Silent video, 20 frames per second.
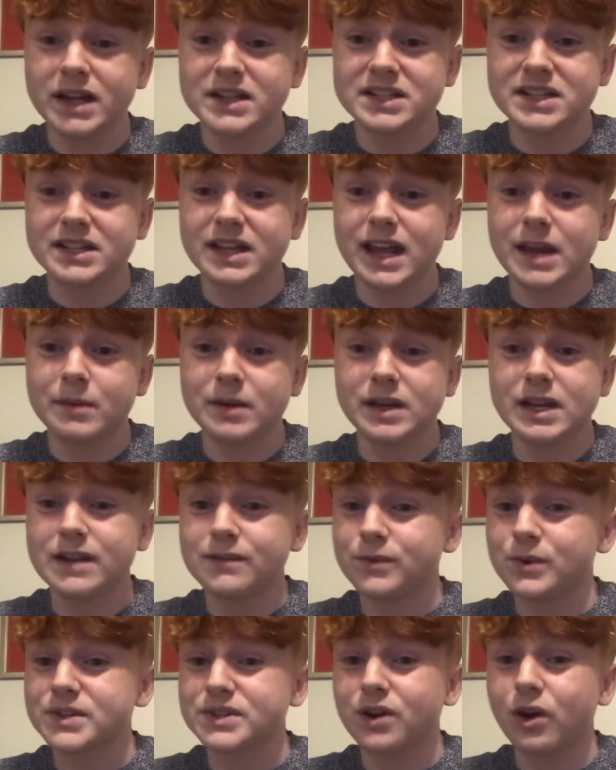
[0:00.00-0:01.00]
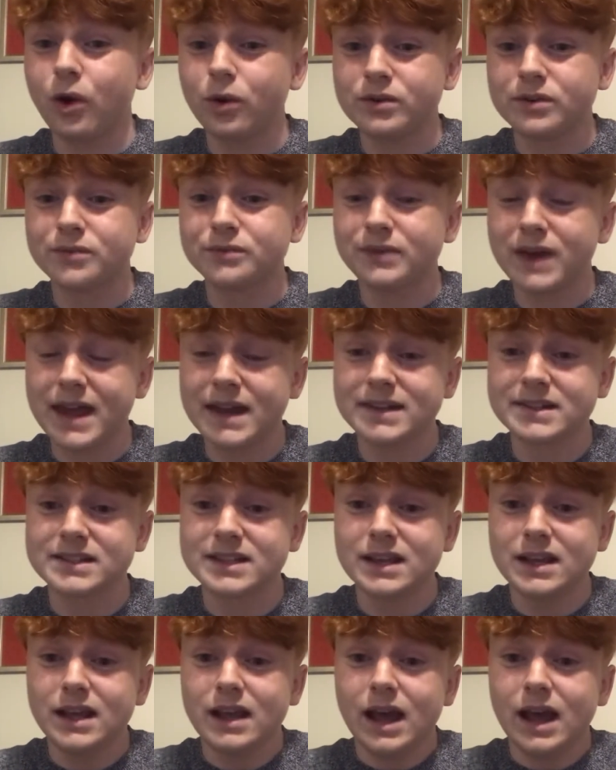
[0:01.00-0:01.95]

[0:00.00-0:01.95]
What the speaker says: today, but neither was the whole defence.